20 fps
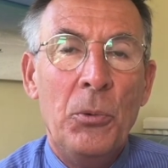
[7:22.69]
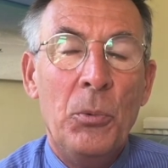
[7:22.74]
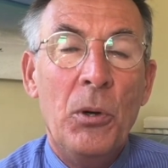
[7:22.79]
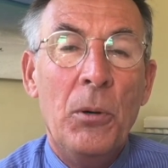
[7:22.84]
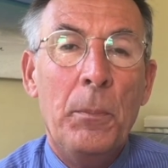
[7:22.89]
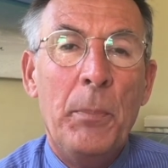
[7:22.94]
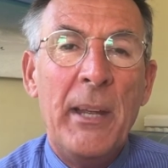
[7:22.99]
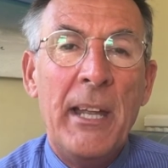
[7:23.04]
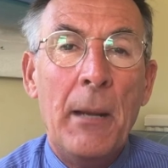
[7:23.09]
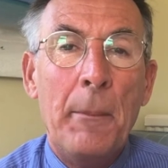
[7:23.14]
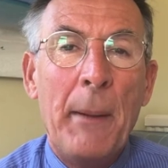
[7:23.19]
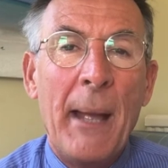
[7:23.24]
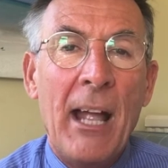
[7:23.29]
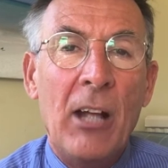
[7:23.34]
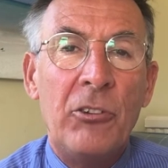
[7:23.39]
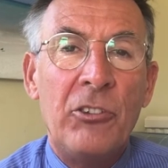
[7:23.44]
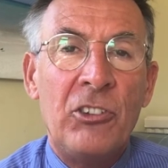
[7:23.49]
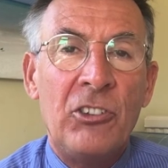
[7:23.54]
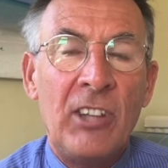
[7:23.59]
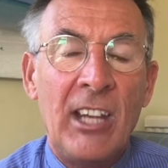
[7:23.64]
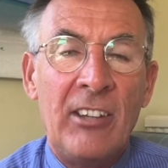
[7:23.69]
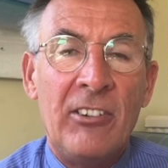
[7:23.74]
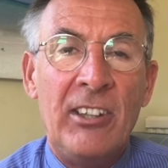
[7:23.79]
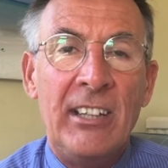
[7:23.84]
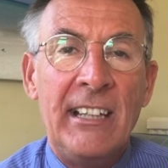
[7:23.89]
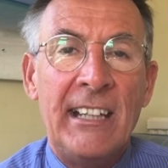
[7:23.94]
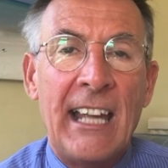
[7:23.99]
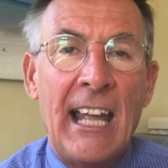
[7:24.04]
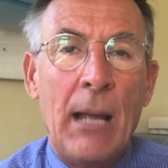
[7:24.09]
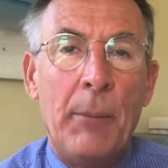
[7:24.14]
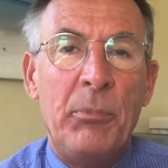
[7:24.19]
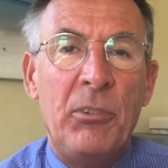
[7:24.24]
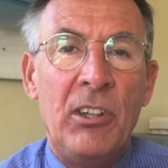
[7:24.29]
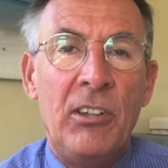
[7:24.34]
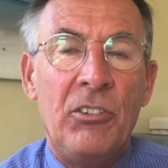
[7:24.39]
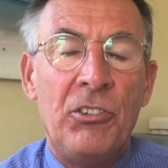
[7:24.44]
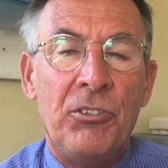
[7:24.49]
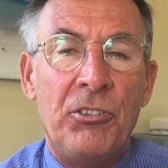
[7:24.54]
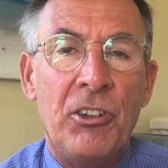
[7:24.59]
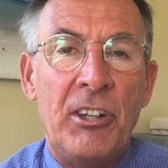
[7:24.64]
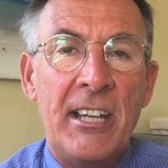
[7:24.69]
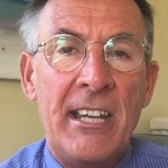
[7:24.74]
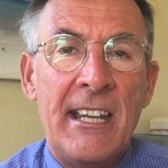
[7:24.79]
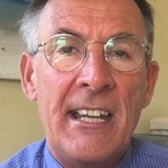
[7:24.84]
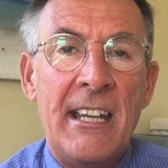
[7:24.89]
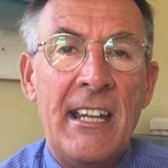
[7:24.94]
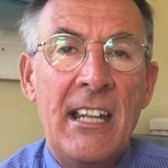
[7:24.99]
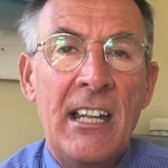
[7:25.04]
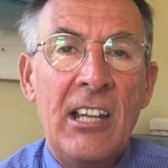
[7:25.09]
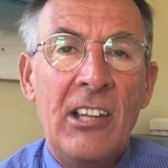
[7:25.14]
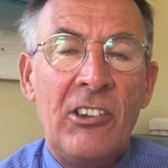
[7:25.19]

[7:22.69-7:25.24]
will be about setting captives free,